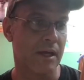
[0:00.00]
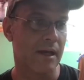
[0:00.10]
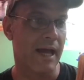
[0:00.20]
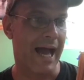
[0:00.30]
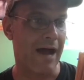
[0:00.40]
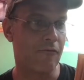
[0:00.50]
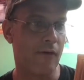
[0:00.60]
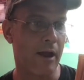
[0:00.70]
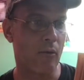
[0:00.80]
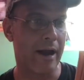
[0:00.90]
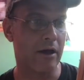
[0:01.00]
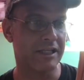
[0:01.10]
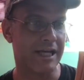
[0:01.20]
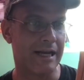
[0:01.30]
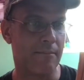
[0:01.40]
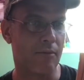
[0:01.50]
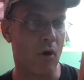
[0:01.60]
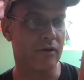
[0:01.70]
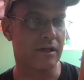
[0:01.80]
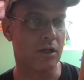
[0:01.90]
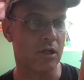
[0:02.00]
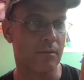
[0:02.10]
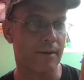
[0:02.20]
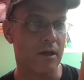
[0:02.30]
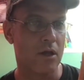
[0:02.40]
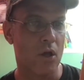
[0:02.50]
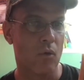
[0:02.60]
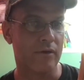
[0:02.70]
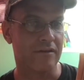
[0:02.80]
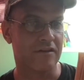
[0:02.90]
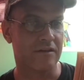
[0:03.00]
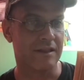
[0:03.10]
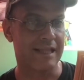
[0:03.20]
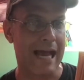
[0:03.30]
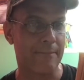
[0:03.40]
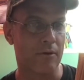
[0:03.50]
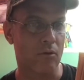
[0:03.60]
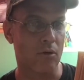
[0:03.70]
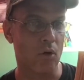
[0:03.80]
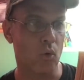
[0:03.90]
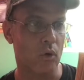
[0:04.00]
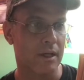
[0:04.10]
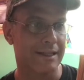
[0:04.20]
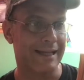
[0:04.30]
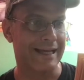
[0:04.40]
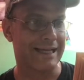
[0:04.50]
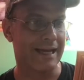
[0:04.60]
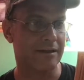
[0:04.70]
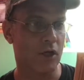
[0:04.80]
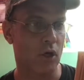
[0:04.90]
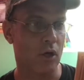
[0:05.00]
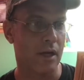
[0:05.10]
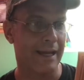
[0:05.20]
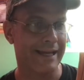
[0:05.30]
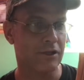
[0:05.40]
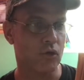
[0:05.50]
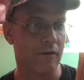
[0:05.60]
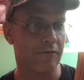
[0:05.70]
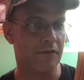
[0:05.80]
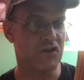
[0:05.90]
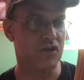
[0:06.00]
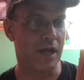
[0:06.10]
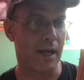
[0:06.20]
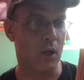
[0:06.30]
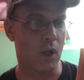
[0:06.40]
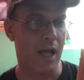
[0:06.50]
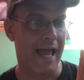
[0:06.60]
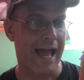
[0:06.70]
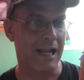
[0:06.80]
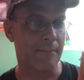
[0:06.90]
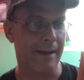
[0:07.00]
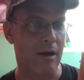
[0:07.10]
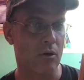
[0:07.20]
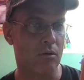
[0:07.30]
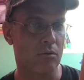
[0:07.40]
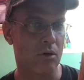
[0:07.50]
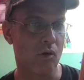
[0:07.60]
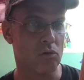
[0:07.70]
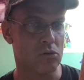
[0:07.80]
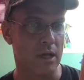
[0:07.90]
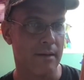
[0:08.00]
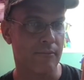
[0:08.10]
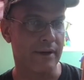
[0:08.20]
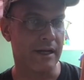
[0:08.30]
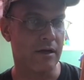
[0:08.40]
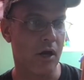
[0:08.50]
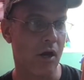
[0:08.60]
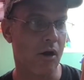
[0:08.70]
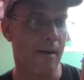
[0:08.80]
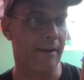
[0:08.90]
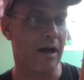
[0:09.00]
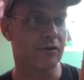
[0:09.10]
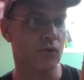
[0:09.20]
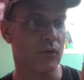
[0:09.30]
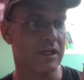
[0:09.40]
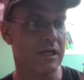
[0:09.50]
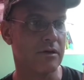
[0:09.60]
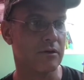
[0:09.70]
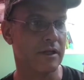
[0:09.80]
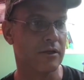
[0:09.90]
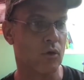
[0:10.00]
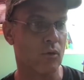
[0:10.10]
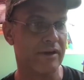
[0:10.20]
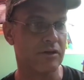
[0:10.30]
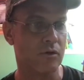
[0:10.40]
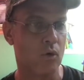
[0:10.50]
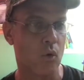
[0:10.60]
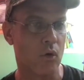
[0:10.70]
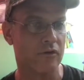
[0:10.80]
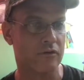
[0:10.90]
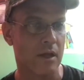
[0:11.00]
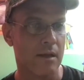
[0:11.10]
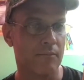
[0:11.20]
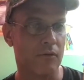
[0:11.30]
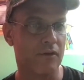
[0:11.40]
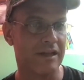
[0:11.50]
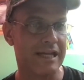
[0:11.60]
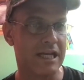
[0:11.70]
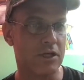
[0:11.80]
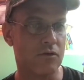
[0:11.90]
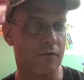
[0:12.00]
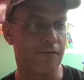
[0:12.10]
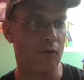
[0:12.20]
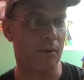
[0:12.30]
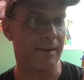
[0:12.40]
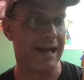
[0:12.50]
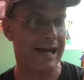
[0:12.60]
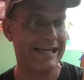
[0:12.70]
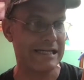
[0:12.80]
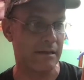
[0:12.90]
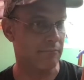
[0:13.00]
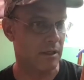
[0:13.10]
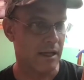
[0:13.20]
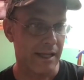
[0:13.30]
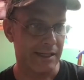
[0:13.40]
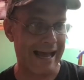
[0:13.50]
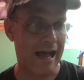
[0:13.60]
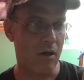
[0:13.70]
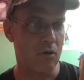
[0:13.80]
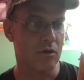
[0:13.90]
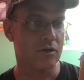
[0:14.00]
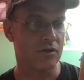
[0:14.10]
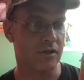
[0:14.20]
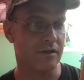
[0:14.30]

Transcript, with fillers: Halfway around, Jaina broke the loop with a snap roll, then kicked her into a fishtail and a barrel roll, bringing her about to nearly their original course, but with the initial four behind them. Now she